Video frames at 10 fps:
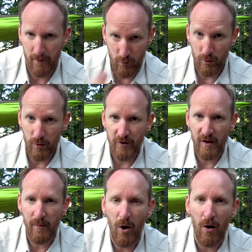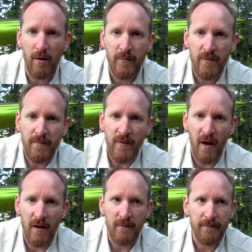rules them all,
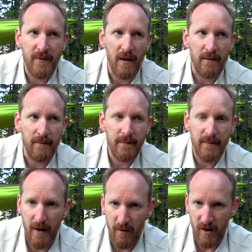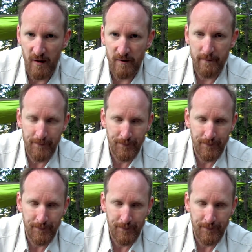and here it is.